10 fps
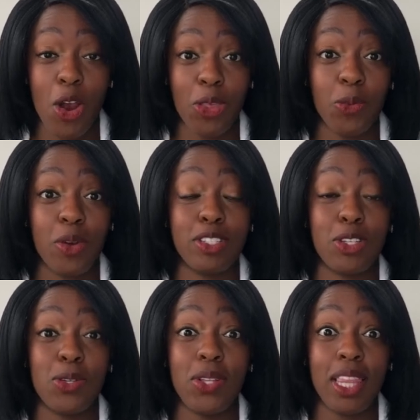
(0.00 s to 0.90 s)
are the
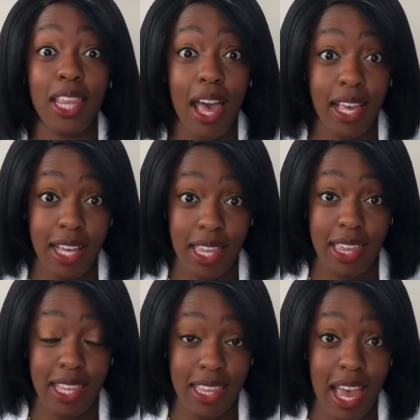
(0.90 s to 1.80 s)
ones who like
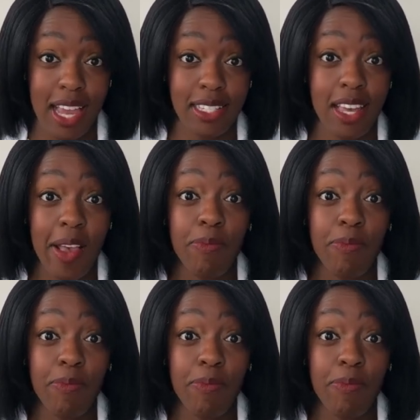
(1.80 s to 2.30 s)
the light.